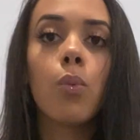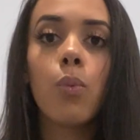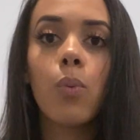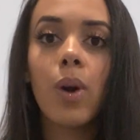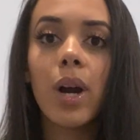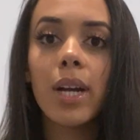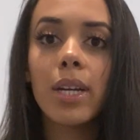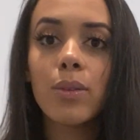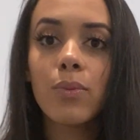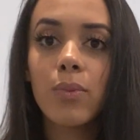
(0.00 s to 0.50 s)

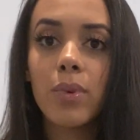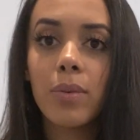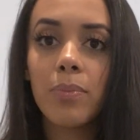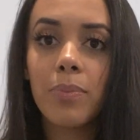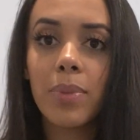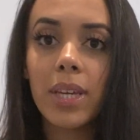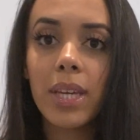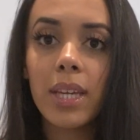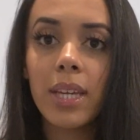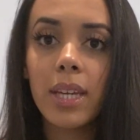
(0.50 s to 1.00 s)
One would
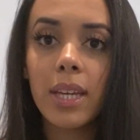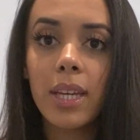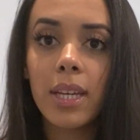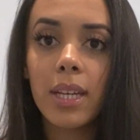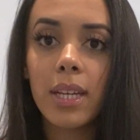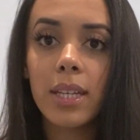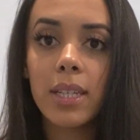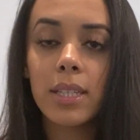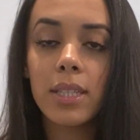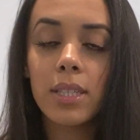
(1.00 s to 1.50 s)
be
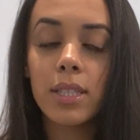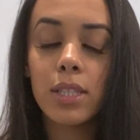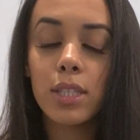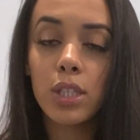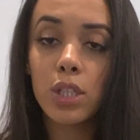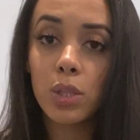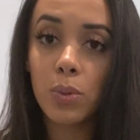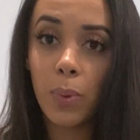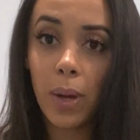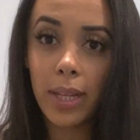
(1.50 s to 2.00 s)

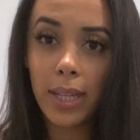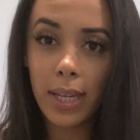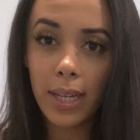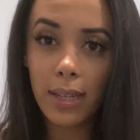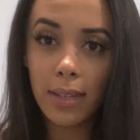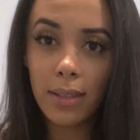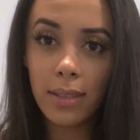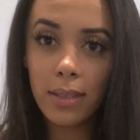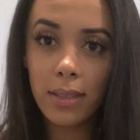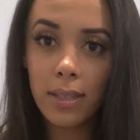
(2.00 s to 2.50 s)

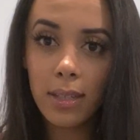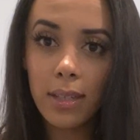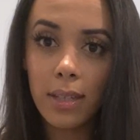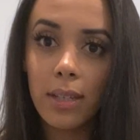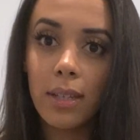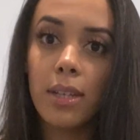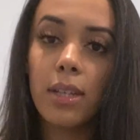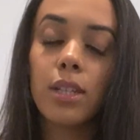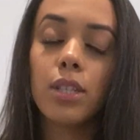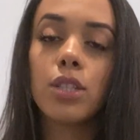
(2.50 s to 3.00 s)
swelling.
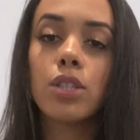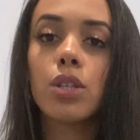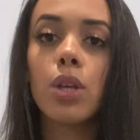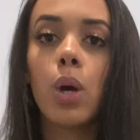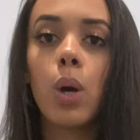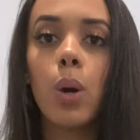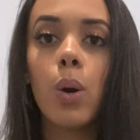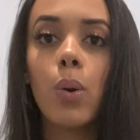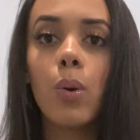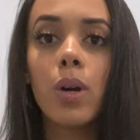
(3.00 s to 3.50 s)

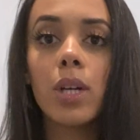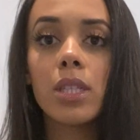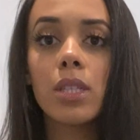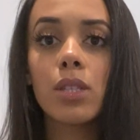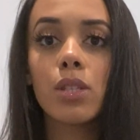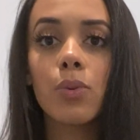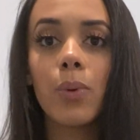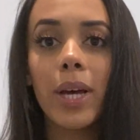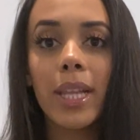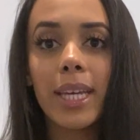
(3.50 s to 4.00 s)
So
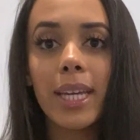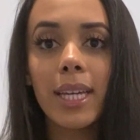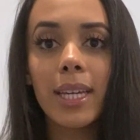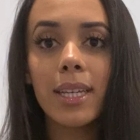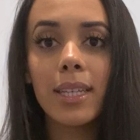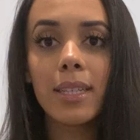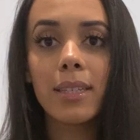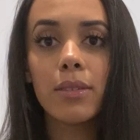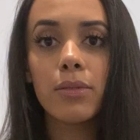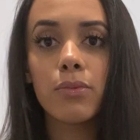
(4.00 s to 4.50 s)

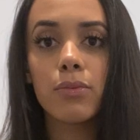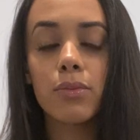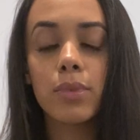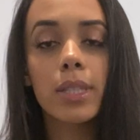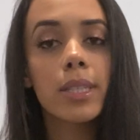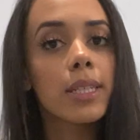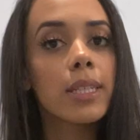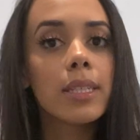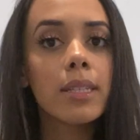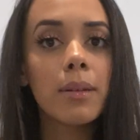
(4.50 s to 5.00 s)
swelling
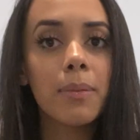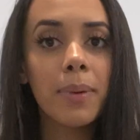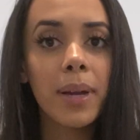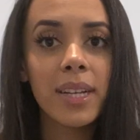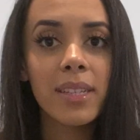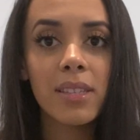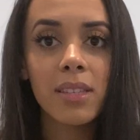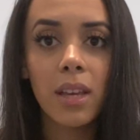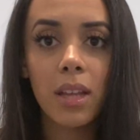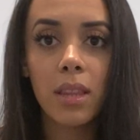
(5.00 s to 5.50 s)
really
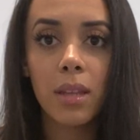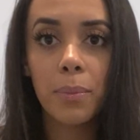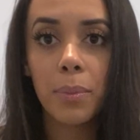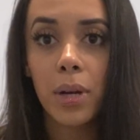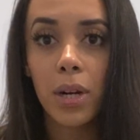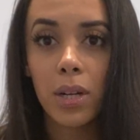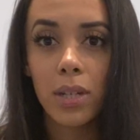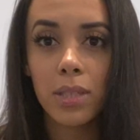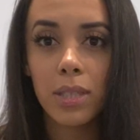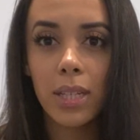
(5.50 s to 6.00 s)
depends on the
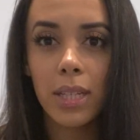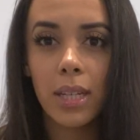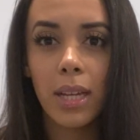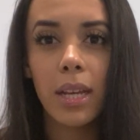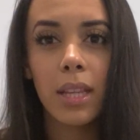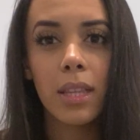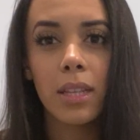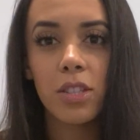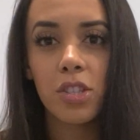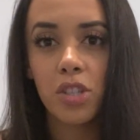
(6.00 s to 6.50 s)
person
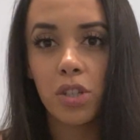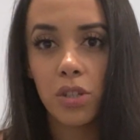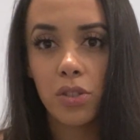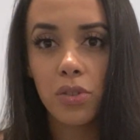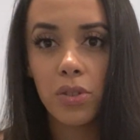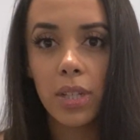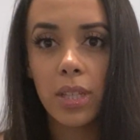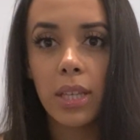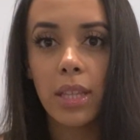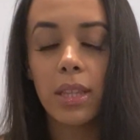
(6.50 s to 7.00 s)
and the
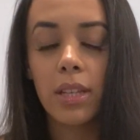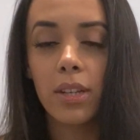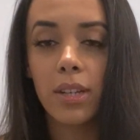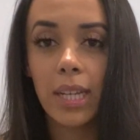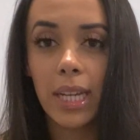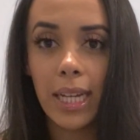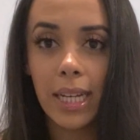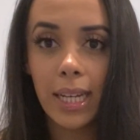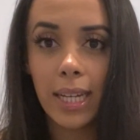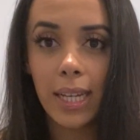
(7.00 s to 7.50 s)
surgery that they're
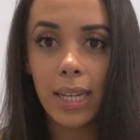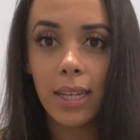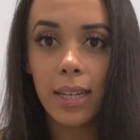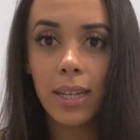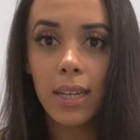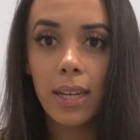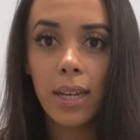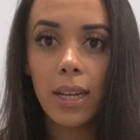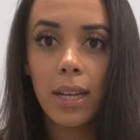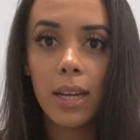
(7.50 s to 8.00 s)
getting,
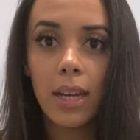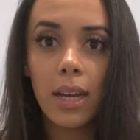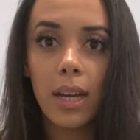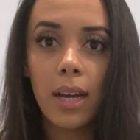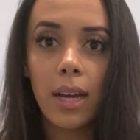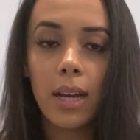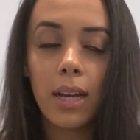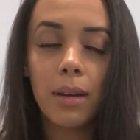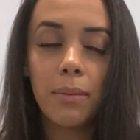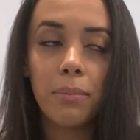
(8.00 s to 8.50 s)

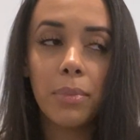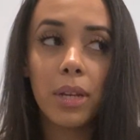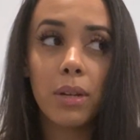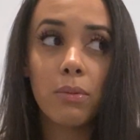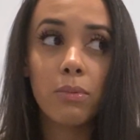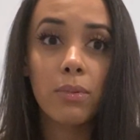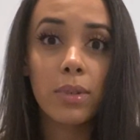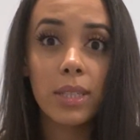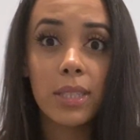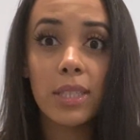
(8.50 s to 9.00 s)
but it
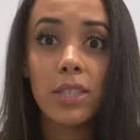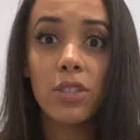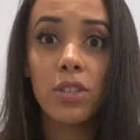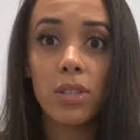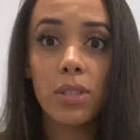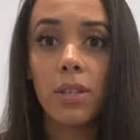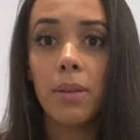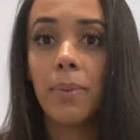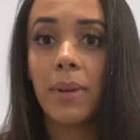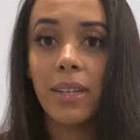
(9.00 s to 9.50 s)
really
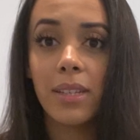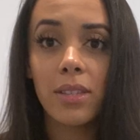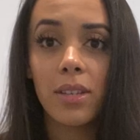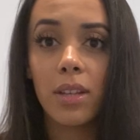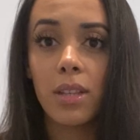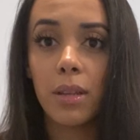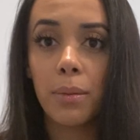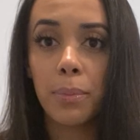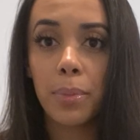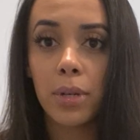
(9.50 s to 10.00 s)
just depends
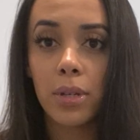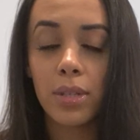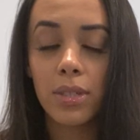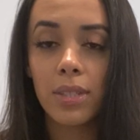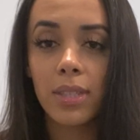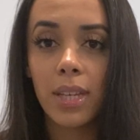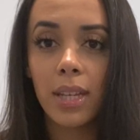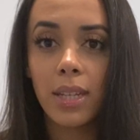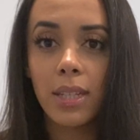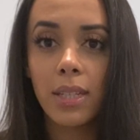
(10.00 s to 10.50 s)
on the
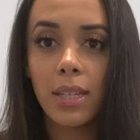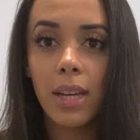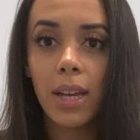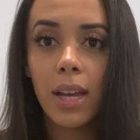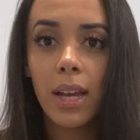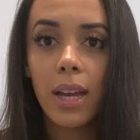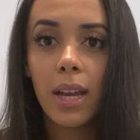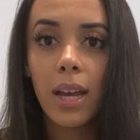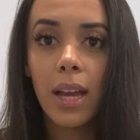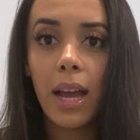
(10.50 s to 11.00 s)
person.
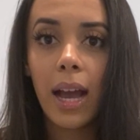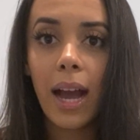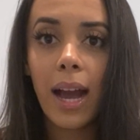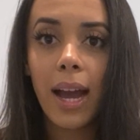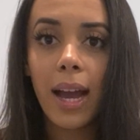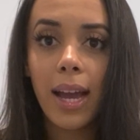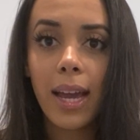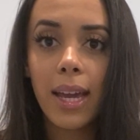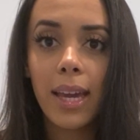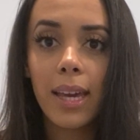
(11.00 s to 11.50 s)

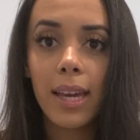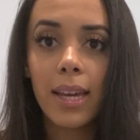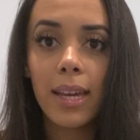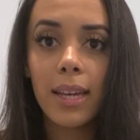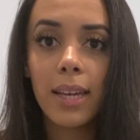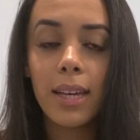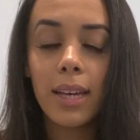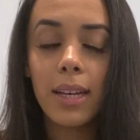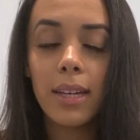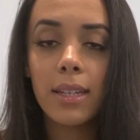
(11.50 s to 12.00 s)

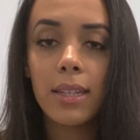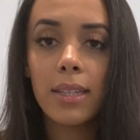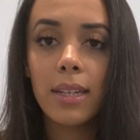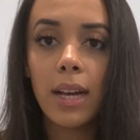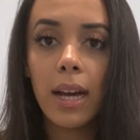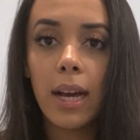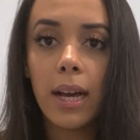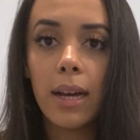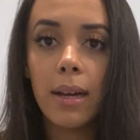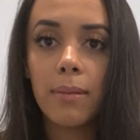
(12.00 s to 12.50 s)
I
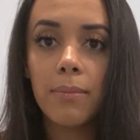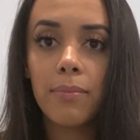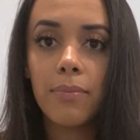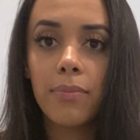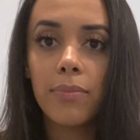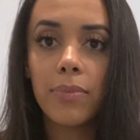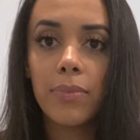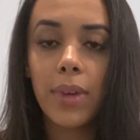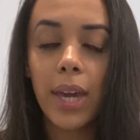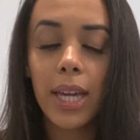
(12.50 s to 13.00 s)

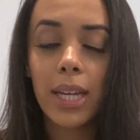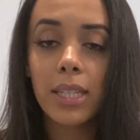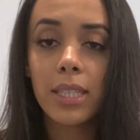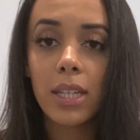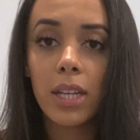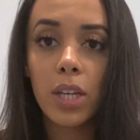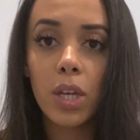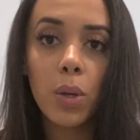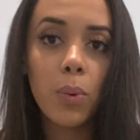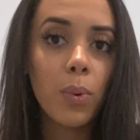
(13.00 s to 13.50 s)
can
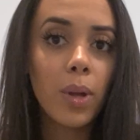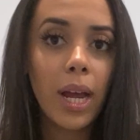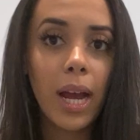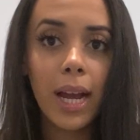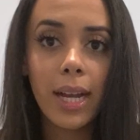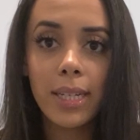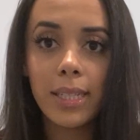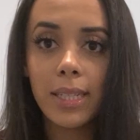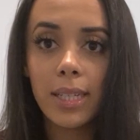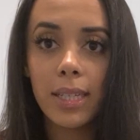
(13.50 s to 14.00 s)
tell you what
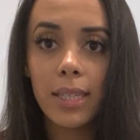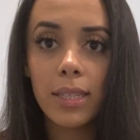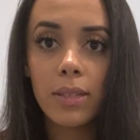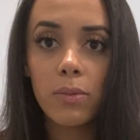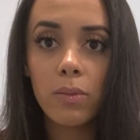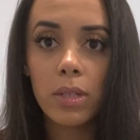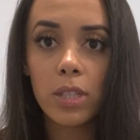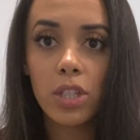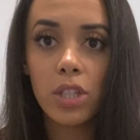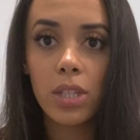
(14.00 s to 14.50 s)
I did,
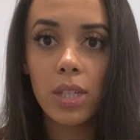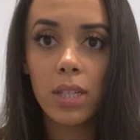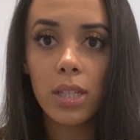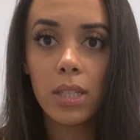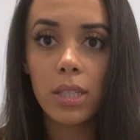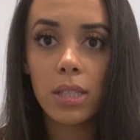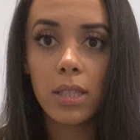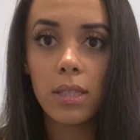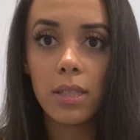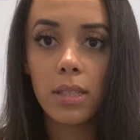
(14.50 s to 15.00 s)
which
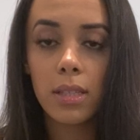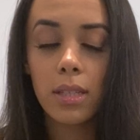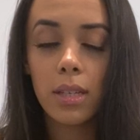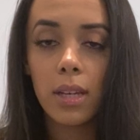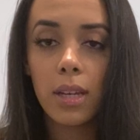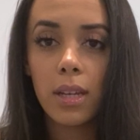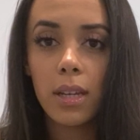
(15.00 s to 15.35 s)
is